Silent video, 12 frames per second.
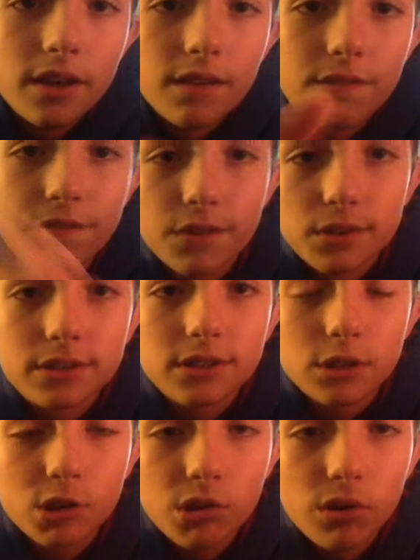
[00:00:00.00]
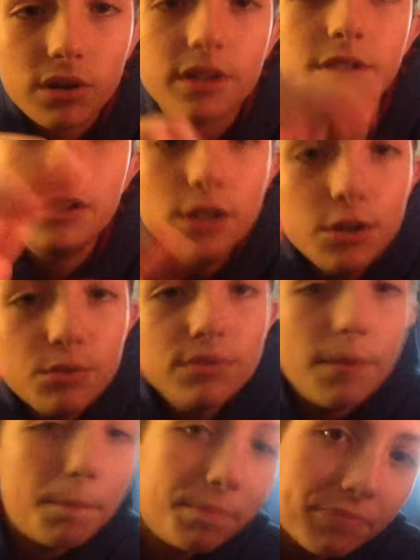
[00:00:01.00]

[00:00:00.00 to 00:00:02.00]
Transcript: first look news.